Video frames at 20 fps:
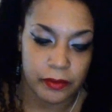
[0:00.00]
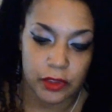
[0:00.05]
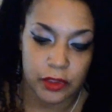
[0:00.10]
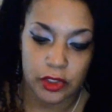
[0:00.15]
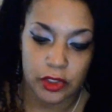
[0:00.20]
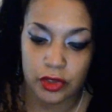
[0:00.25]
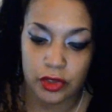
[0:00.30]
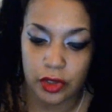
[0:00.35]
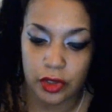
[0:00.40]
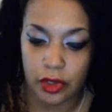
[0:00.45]

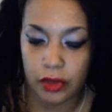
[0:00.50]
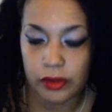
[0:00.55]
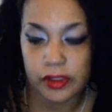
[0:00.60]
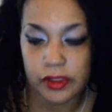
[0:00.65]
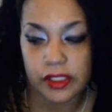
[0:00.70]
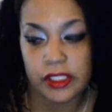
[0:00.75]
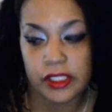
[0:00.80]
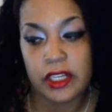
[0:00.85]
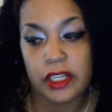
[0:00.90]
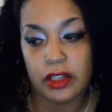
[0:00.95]
You know,
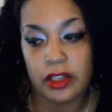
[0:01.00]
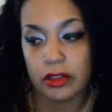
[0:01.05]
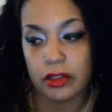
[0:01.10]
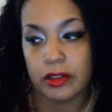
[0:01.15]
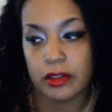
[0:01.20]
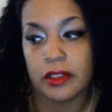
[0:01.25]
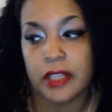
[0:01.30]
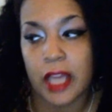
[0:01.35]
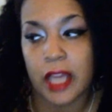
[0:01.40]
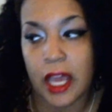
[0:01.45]
single
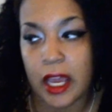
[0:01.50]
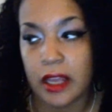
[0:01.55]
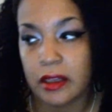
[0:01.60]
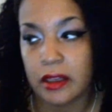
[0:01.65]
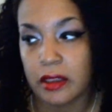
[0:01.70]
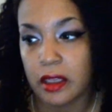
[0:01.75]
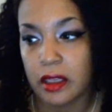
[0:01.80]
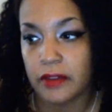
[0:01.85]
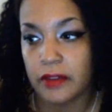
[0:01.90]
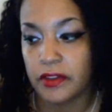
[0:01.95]
or not,
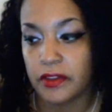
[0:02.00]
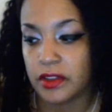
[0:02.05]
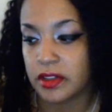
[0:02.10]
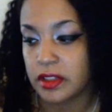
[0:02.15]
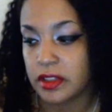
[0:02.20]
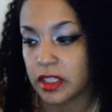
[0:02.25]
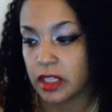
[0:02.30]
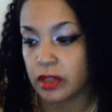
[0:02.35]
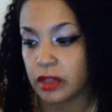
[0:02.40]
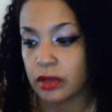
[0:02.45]
if you're
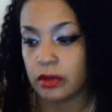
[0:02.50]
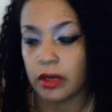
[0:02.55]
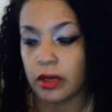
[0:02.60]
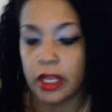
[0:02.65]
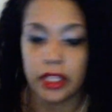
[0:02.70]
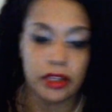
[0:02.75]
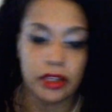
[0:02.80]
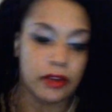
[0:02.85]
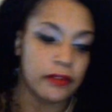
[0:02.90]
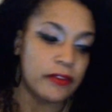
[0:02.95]
single
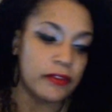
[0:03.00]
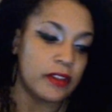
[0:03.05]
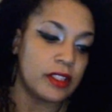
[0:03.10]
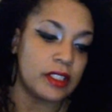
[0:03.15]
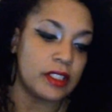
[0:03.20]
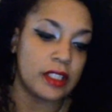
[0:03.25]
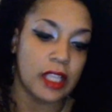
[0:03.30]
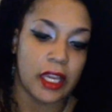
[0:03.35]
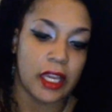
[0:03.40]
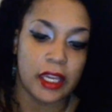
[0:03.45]
and you're
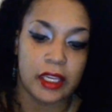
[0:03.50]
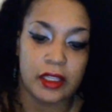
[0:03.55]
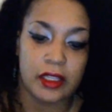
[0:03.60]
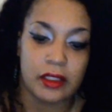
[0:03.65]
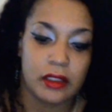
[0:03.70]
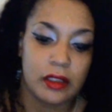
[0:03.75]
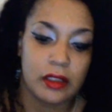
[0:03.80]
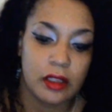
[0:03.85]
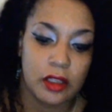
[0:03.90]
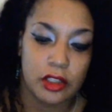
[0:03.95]
feeling like
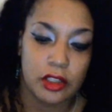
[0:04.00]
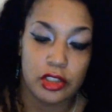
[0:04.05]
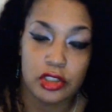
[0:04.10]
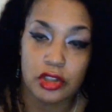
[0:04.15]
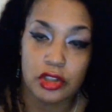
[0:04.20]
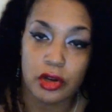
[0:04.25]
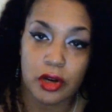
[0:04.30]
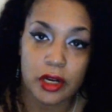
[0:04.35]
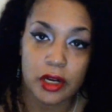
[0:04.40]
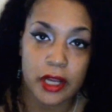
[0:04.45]

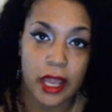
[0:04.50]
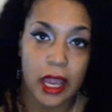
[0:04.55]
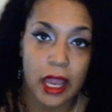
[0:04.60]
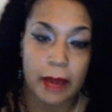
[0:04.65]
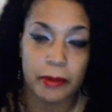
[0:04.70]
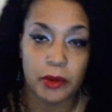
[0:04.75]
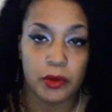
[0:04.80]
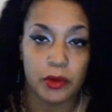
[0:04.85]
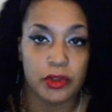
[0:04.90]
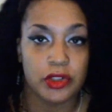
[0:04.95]
you're
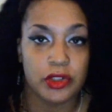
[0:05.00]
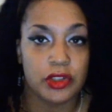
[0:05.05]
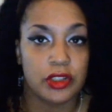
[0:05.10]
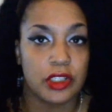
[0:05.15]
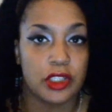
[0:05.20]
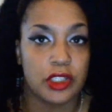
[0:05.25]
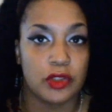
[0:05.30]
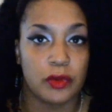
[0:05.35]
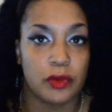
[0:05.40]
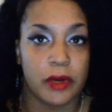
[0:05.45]
unhappy with your
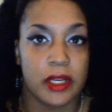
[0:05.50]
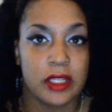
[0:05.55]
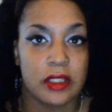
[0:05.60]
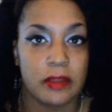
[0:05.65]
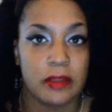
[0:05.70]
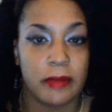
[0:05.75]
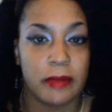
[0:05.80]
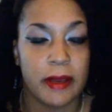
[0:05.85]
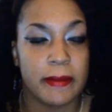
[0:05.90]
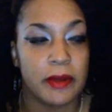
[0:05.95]

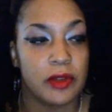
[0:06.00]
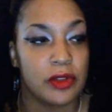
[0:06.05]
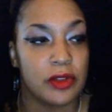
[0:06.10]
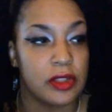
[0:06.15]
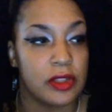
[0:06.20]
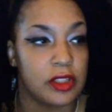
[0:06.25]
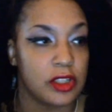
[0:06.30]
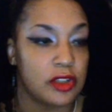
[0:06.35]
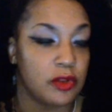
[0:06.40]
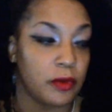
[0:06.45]
situation, maybe you're in a
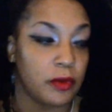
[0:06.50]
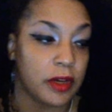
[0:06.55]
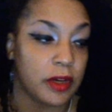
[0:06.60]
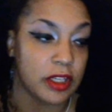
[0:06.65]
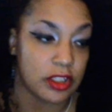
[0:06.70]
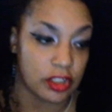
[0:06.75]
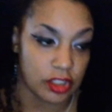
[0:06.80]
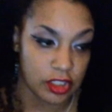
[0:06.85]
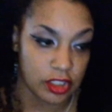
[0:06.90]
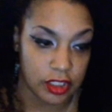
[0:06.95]

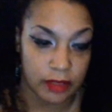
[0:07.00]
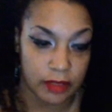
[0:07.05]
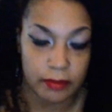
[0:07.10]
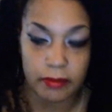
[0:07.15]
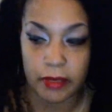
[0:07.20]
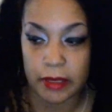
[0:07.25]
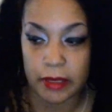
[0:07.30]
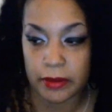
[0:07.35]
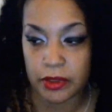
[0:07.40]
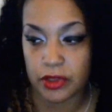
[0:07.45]
situation ship,
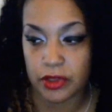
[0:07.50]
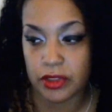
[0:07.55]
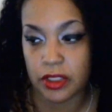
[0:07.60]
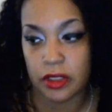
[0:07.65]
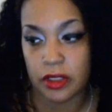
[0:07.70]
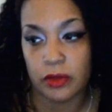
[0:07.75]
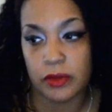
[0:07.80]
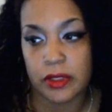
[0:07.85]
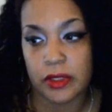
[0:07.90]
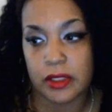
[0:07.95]
maybe you're
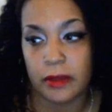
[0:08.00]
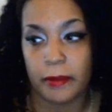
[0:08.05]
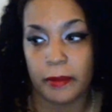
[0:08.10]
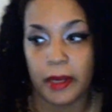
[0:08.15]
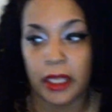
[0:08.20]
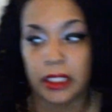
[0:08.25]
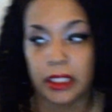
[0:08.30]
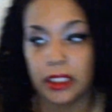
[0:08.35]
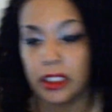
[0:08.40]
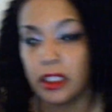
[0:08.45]
dealing with
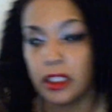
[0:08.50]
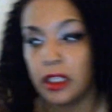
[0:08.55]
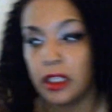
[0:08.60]
somebody,